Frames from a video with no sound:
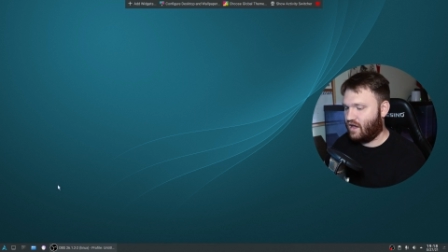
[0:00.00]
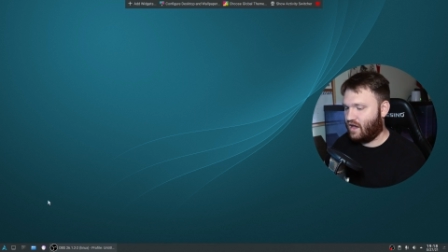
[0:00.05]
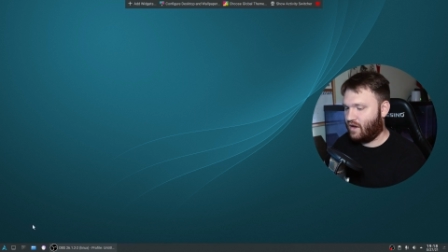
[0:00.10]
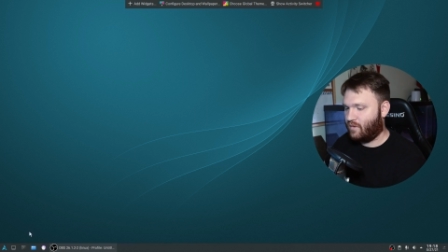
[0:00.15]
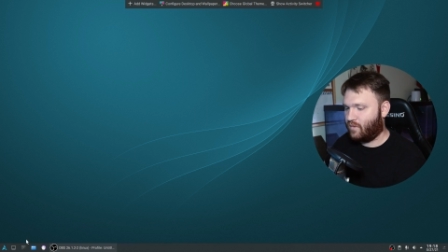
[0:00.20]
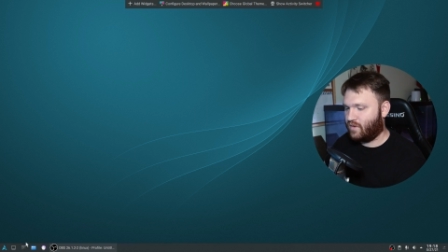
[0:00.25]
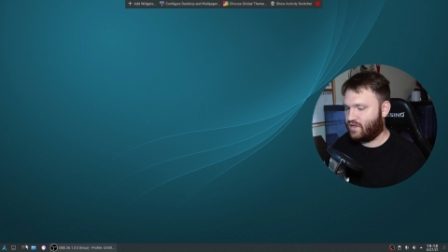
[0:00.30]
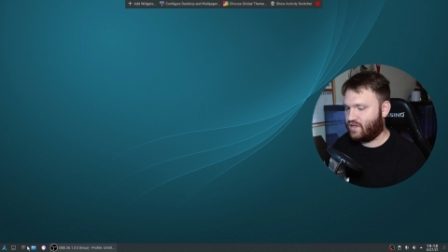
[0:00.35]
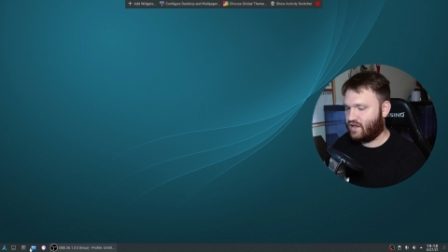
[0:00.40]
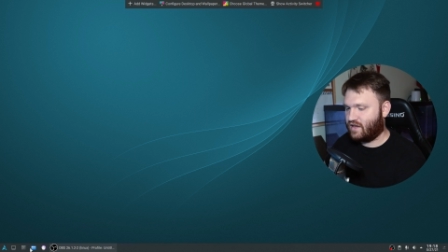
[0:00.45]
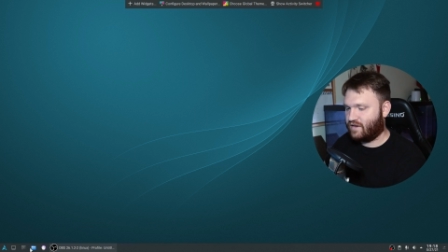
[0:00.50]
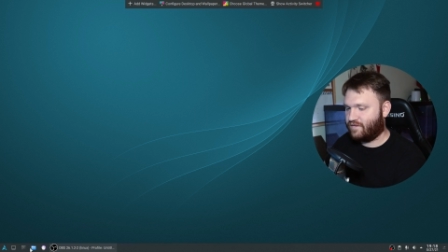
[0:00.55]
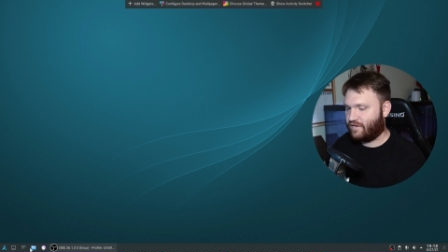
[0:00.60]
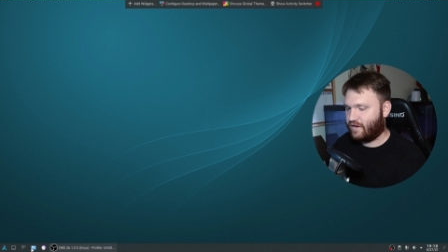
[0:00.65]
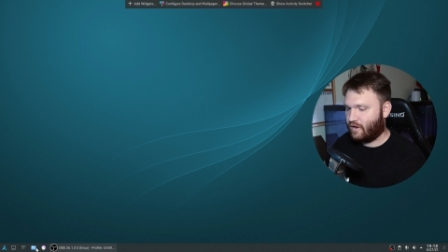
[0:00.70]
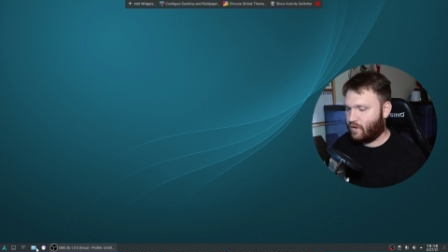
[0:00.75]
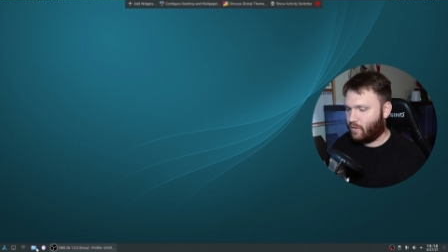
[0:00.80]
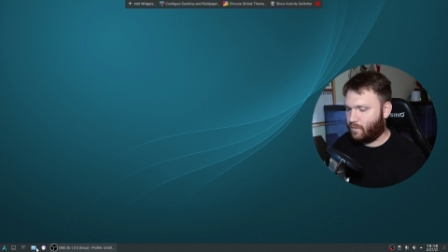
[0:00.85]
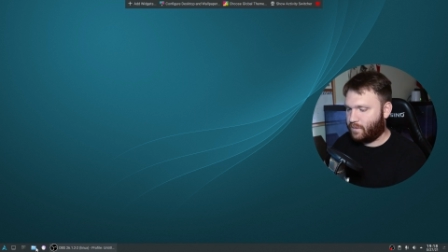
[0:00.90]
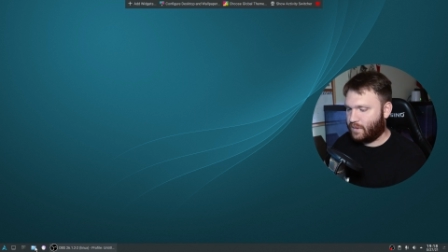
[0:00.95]
Uh, one thing, if
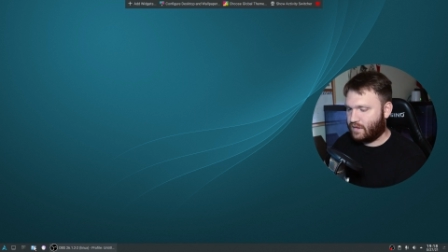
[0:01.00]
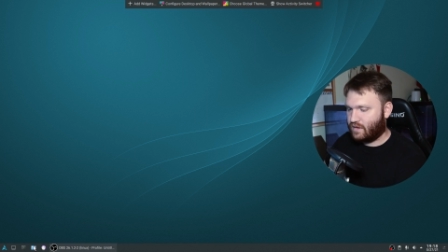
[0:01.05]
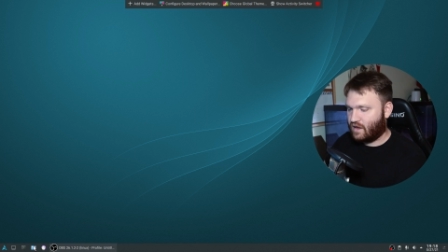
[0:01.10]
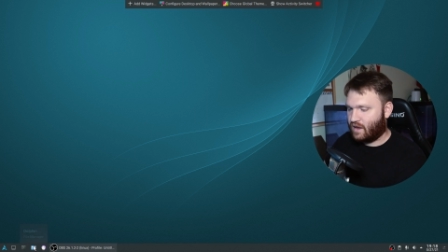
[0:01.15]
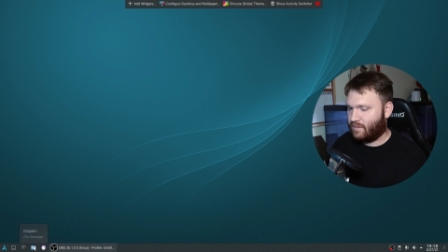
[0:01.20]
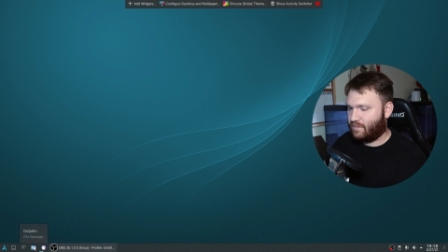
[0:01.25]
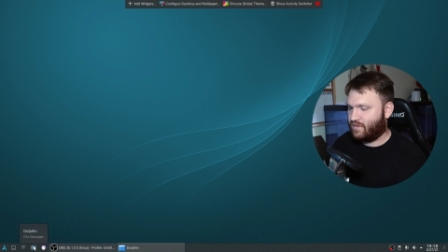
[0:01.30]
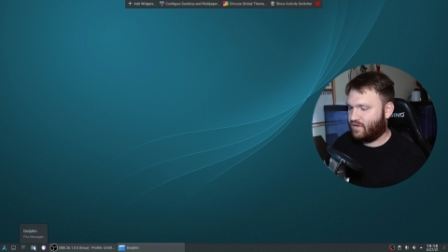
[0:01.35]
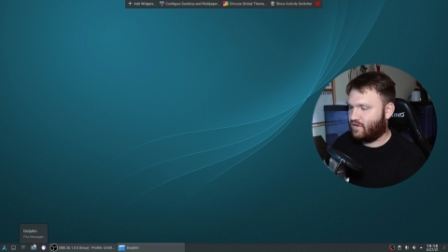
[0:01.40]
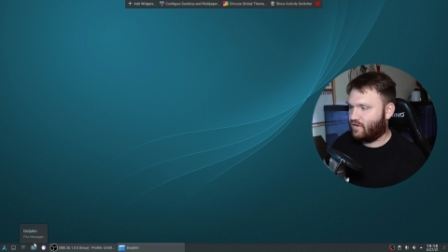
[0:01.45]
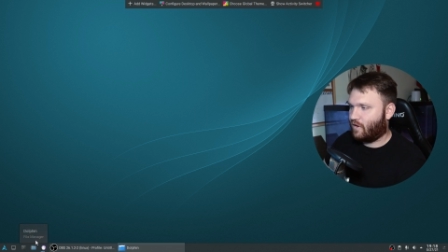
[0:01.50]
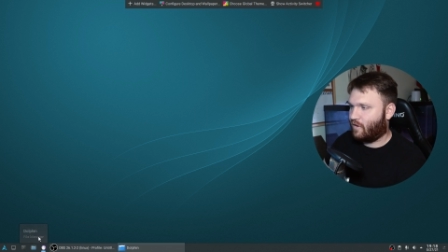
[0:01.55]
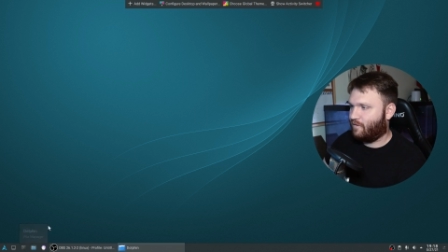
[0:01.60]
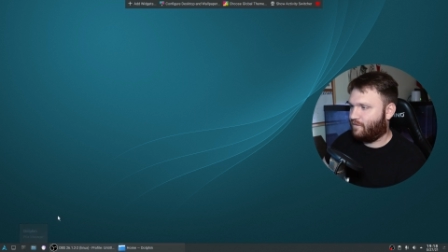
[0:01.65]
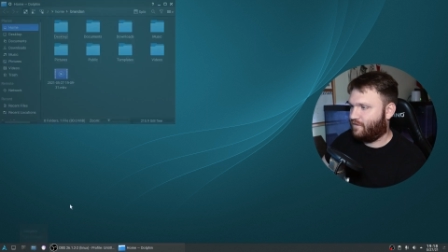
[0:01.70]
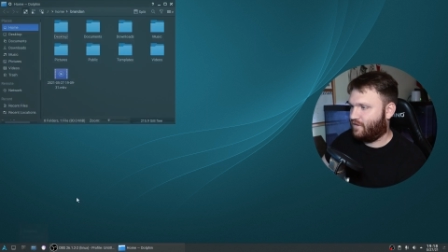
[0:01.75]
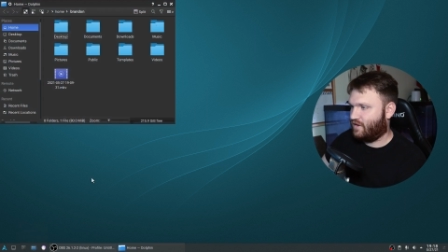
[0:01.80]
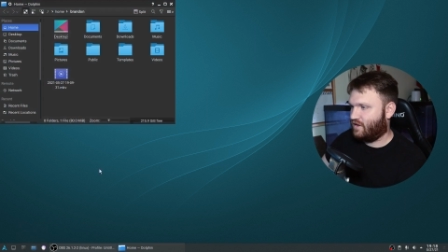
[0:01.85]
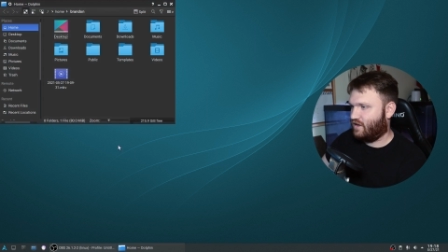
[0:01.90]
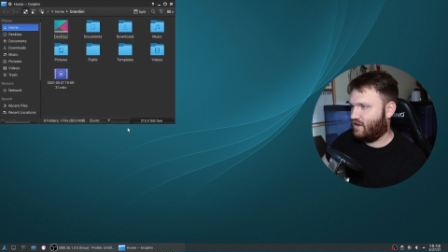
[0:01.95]
I open up
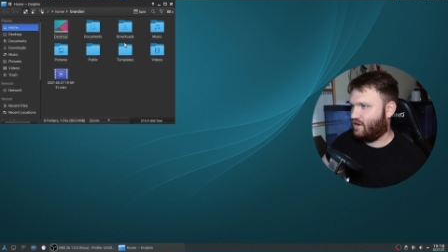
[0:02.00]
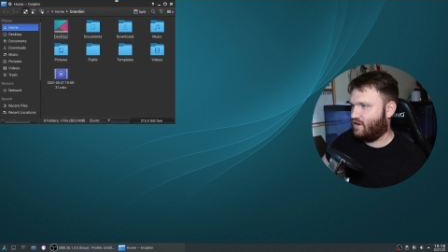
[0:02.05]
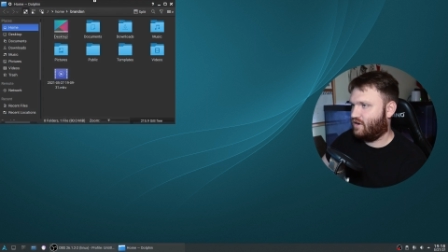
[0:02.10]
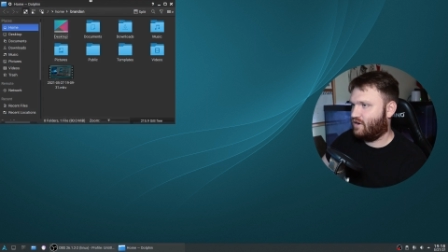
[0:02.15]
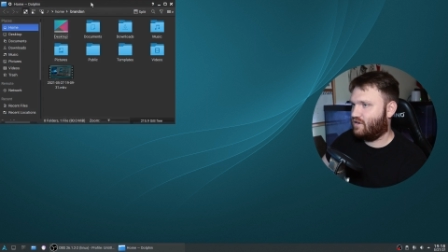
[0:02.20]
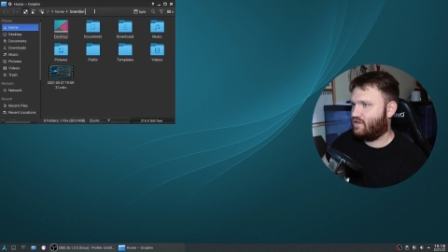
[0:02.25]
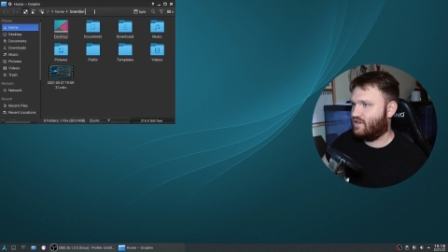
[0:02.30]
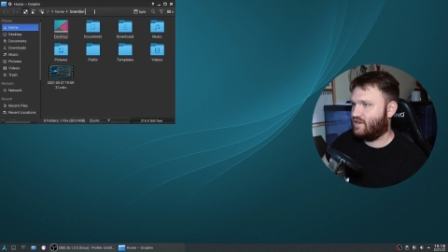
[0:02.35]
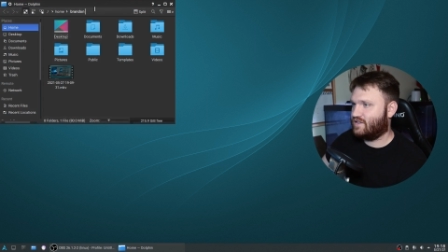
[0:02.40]
Dolphin here,